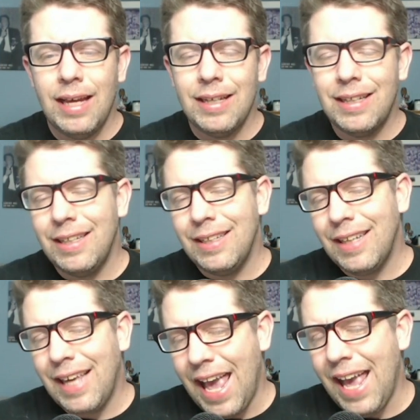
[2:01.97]
and
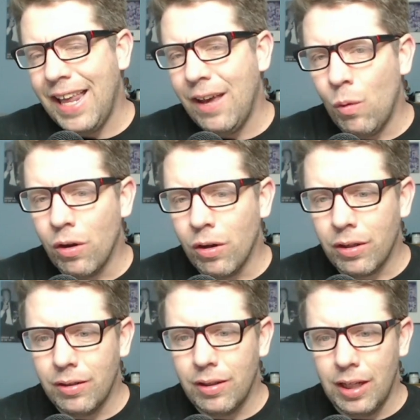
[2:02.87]
can it
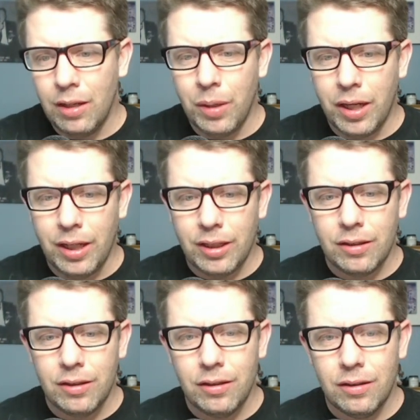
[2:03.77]
work in the Big
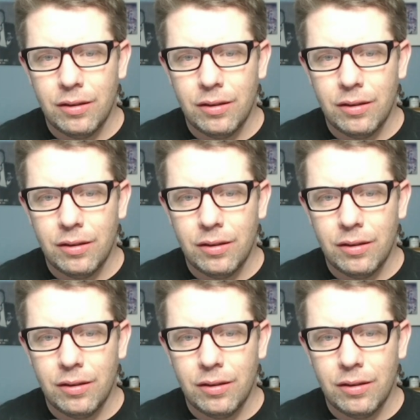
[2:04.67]
East?